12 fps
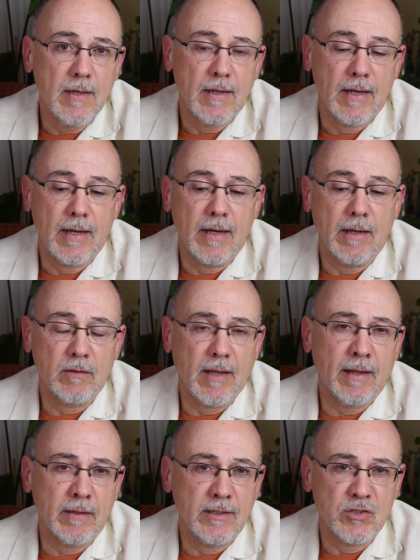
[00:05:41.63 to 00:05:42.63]

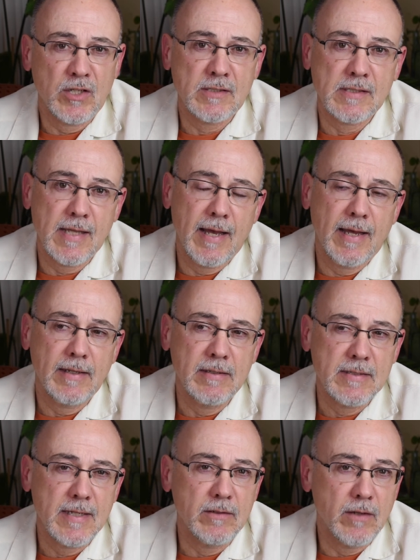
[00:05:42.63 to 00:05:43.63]
I'll adjust that in
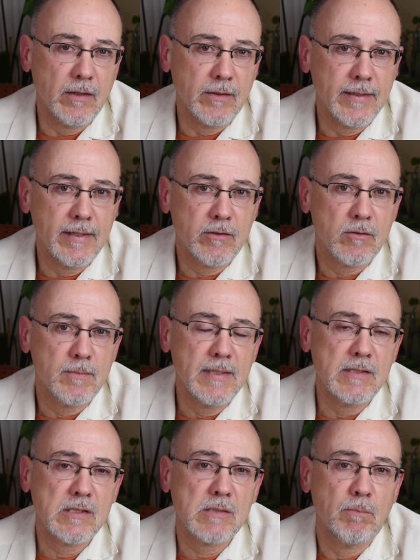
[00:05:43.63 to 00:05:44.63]
$10
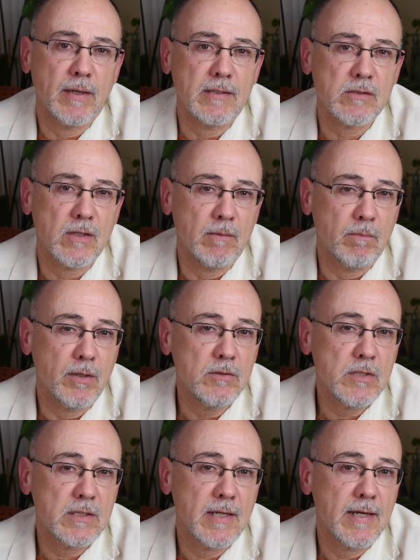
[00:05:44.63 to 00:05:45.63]
increments based on
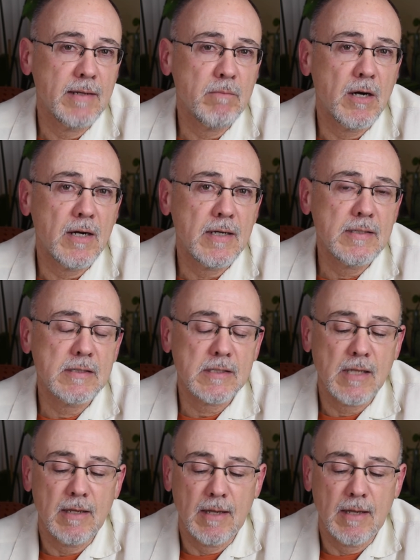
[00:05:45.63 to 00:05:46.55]
post-time odds.